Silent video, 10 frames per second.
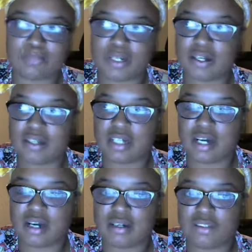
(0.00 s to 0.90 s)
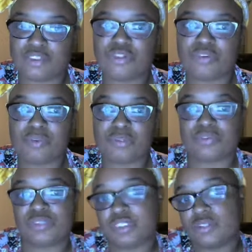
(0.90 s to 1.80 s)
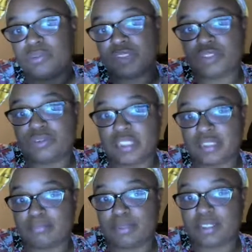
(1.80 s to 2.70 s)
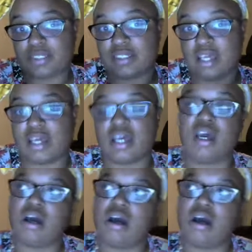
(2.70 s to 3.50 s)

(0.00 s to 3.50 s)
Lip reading: But you're the one who's choosing the books that